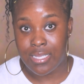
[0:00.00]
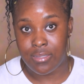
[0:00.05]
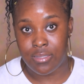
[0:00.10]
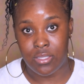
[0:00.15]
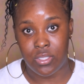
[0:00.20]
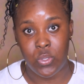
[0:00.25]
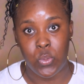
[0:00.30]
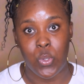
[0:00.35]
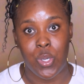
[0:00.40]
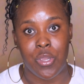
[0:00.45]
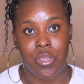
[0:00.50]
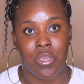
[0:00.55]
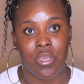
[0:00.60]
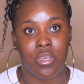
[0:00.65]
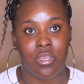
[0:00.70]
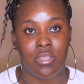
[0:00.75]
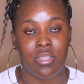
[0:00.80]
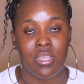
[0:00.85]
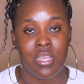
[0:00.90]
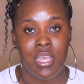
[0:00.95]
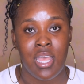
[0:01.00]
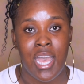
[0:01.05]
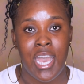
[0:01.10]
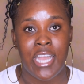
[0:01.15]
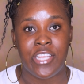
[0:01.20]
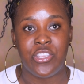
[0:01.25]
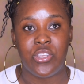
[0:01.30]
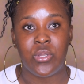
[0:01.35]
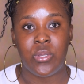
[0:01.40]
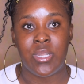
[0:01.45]
to work, and
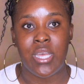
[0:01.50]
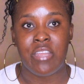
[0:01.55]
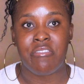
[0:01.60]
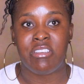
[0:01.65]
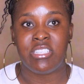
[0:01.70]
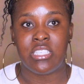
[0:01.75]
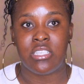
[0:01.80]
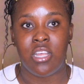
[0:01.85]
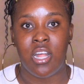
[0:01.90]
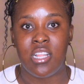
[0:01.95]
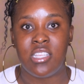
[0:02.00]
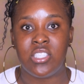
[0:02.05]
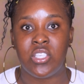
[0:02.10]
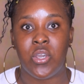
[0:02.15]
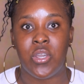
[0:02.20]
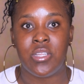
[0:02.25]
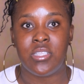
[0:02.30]
you know that retinol is going